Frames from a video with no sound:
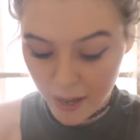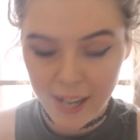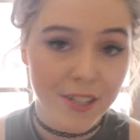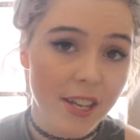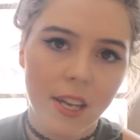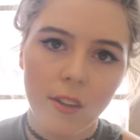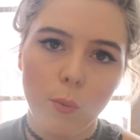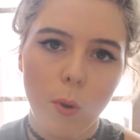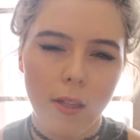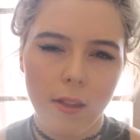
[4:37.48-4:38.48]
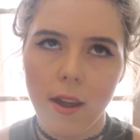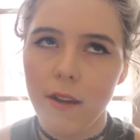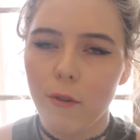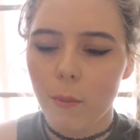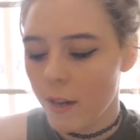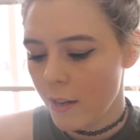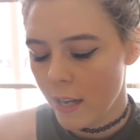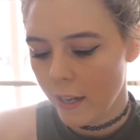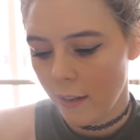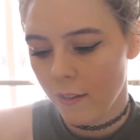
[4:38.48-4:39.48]
but it's one that everyone
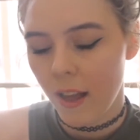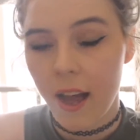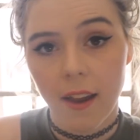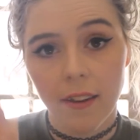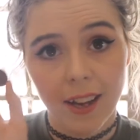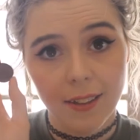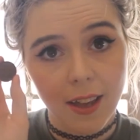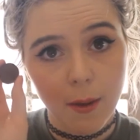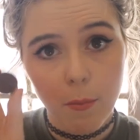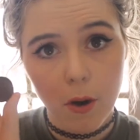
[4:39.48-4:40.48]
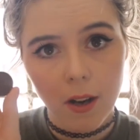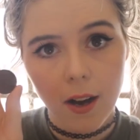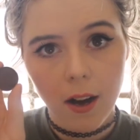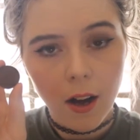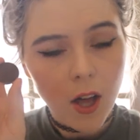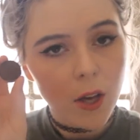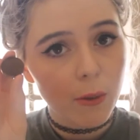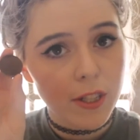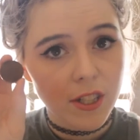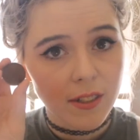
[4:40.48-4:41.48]
needs, and that's Mocha,
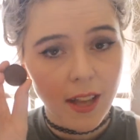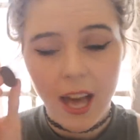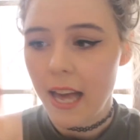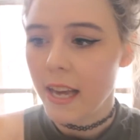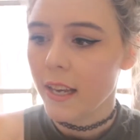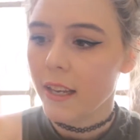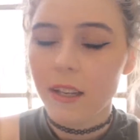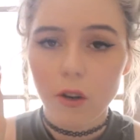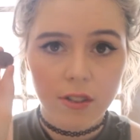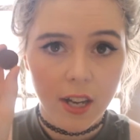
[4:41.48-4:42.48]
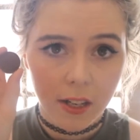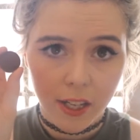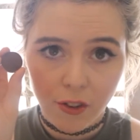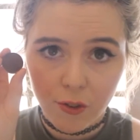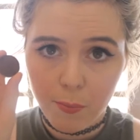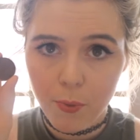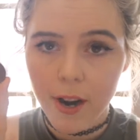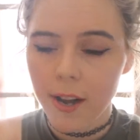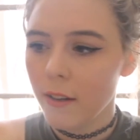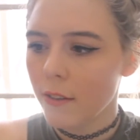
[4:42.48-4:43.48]
which is a darkish
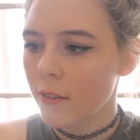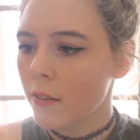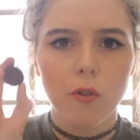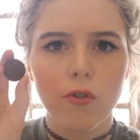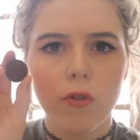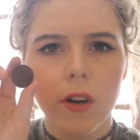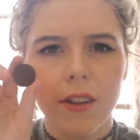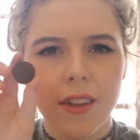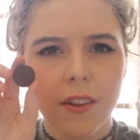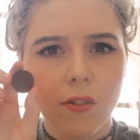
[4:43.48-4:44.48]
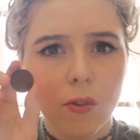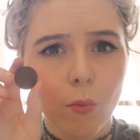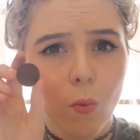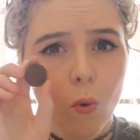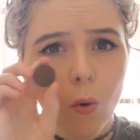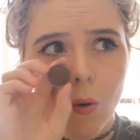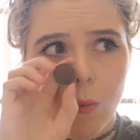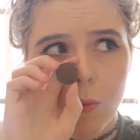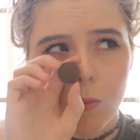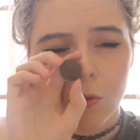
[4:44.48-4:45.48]
brown. Not sure, I think this is
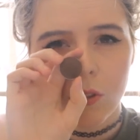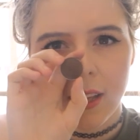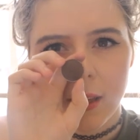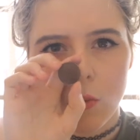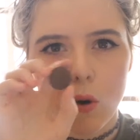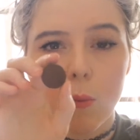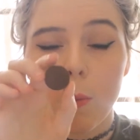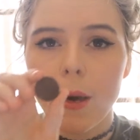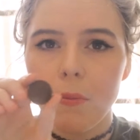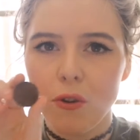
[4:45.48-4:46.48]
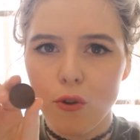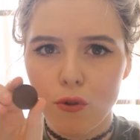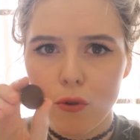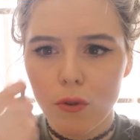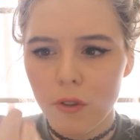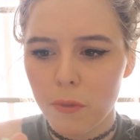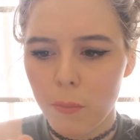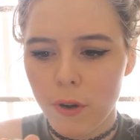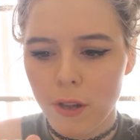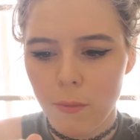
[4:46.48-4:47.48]
warm, slightly warm, or maybe neutral. It's
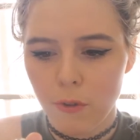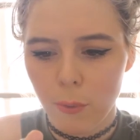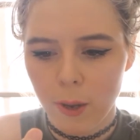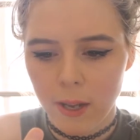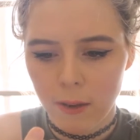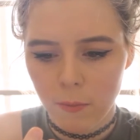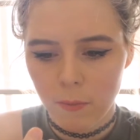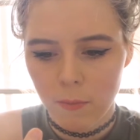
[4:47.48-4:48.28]
pretty in between.